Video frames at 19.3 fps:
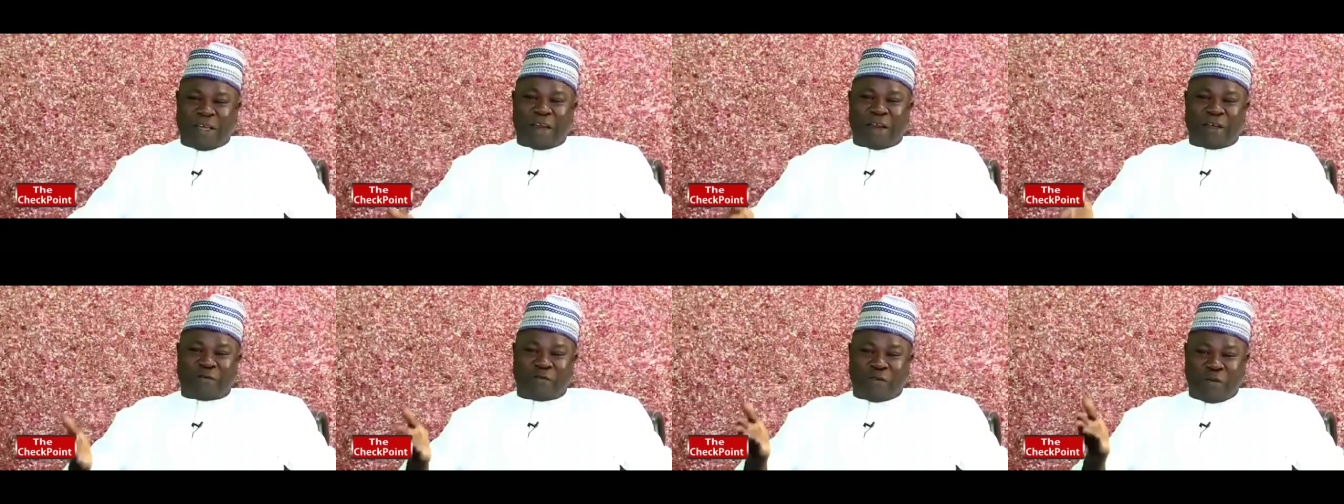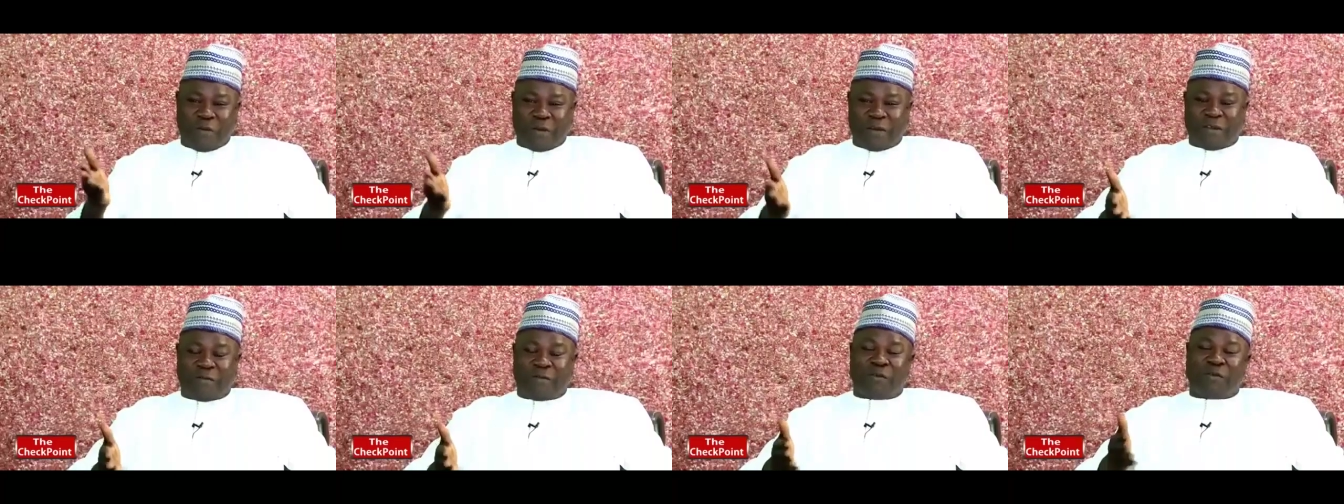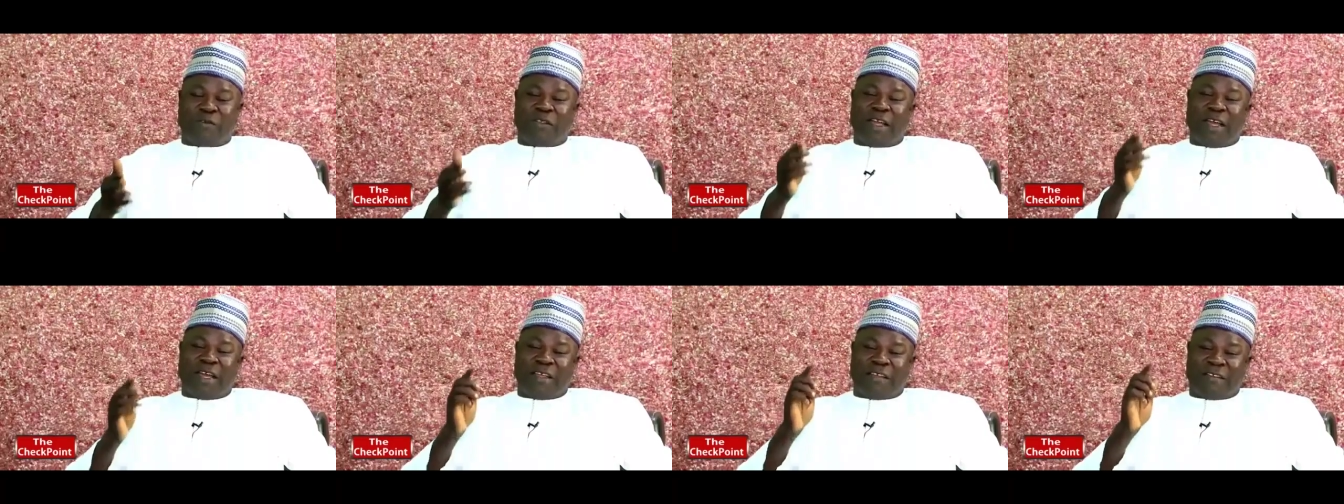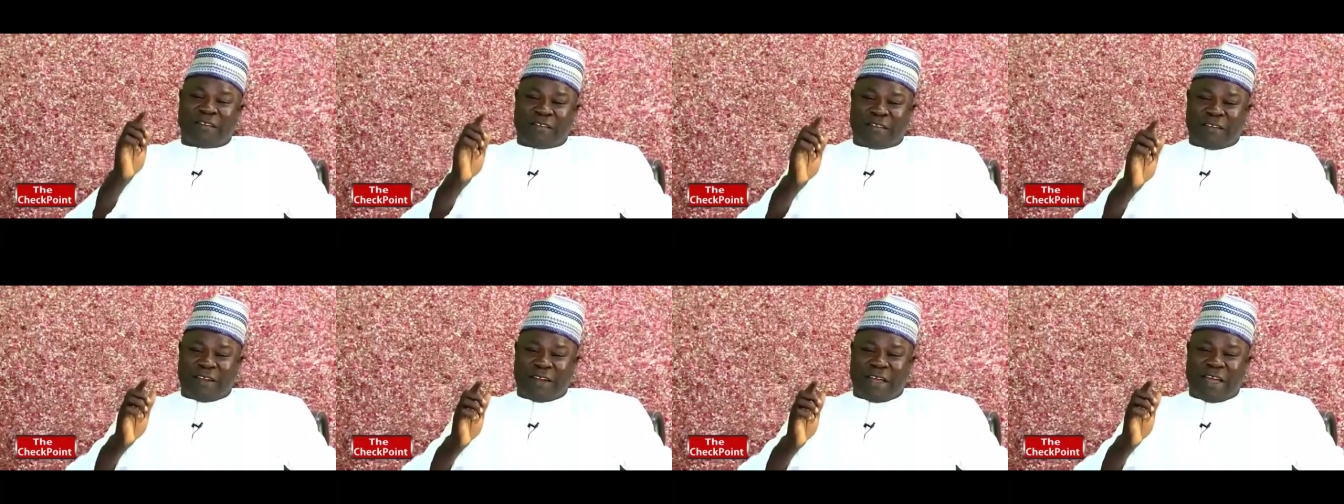There are so many because there
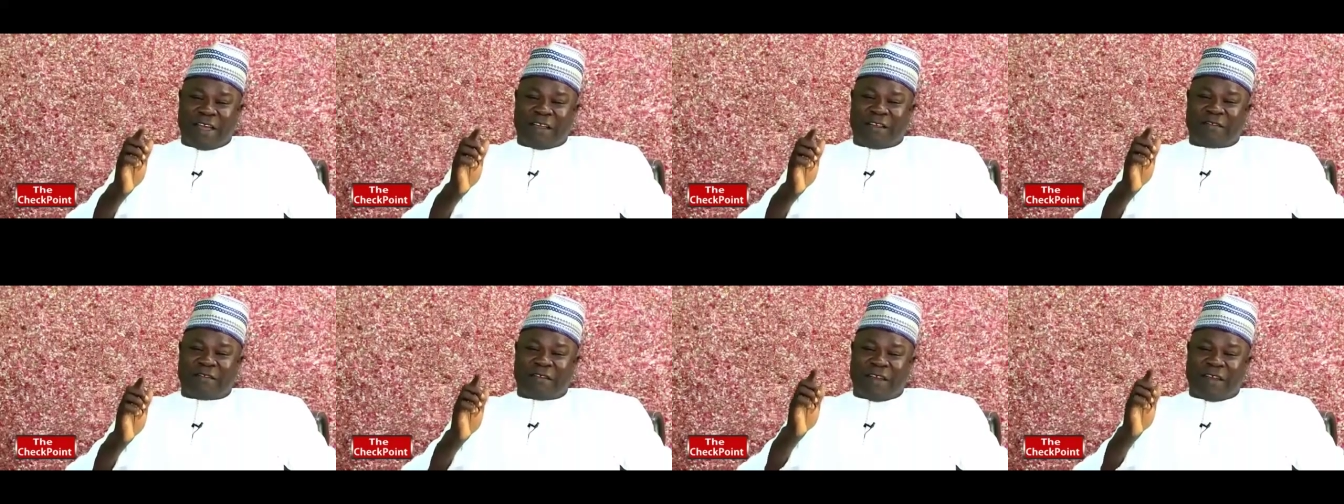is there